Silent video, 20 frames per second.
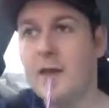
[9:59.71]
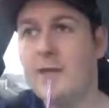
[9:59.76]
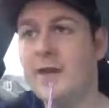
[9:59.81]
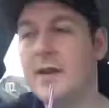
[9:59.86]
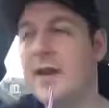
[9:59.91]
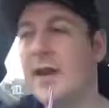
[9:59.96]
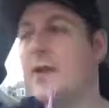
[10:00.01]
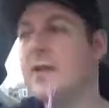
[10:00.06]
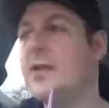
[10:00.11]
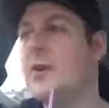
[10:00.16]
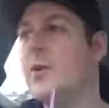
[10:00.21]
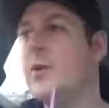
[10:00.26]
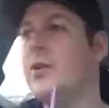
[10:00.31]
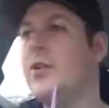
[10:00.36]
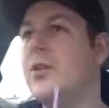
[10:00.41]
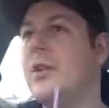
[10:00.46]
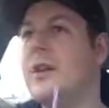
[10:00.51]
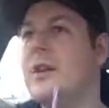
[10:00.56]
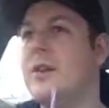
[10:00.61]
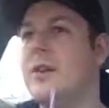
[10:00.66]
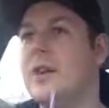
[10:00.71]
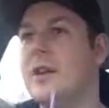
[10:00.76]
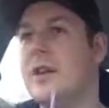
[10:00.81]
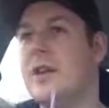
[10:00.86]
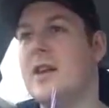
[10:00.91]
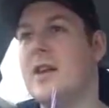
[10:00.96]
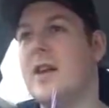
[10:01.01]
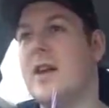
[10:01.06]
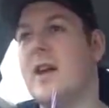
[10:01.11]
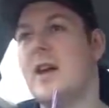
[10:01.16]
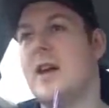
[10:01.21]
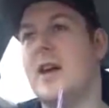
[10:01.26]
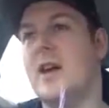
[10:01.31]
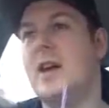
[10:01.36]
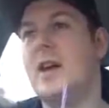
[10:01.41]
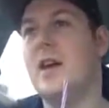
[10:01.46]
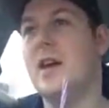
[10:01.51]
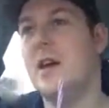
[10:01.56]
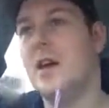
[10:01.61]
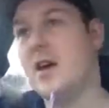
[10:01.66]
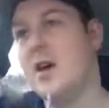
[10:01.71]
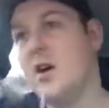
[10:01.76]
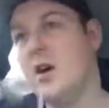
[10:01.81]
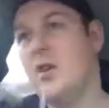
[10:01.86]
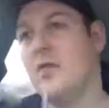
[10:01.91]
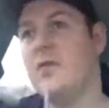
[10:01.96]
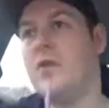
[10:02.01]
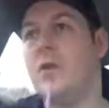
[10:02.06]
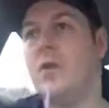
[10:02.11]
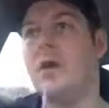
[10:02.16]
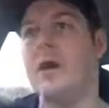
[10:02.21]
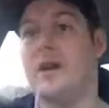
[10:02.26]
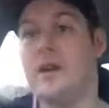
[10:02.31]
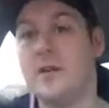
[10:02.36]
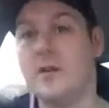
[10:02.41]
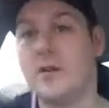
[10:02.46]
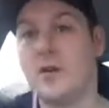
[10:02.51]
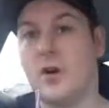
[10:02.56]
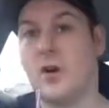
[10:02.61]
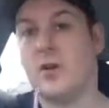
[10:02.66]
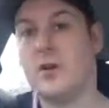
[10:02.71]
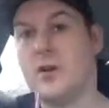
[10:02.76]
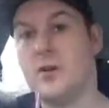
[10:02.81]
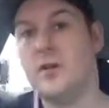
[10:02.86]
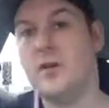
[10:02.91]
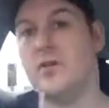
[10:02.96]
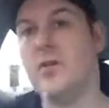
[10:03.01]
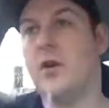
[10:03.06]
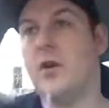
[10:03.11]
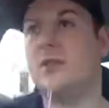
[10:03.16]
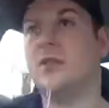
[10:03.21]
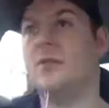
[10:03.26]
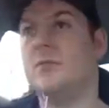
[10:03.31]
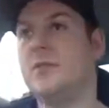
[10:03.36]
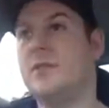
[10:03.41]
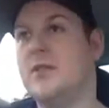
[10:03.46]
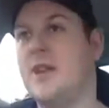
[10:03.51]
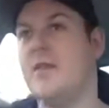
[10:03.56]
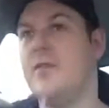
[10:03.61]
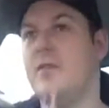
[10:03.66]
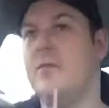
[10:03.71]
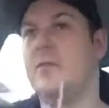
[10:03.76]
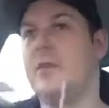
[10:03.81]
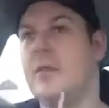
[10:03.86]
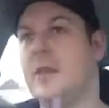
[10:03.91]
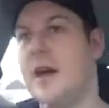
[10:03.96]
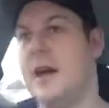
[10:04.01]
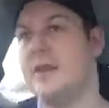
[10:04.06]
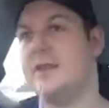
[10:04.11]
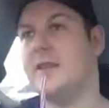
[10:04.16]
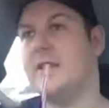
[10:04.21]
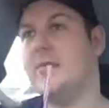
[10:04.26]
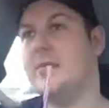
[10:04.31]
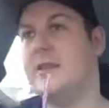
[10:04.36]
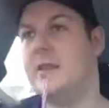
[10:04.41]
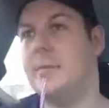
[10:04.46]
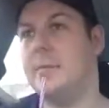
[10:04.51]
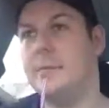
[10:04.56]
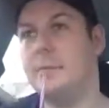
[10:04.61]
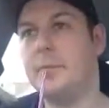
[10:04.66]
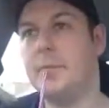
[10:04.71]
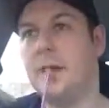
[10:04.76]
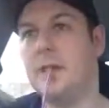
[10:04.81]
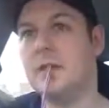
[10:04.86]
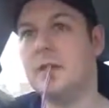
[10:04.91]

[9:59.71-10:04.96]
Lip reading: if you get 2 or 3 done in a day, over a week you've got some saved up in the artillery then.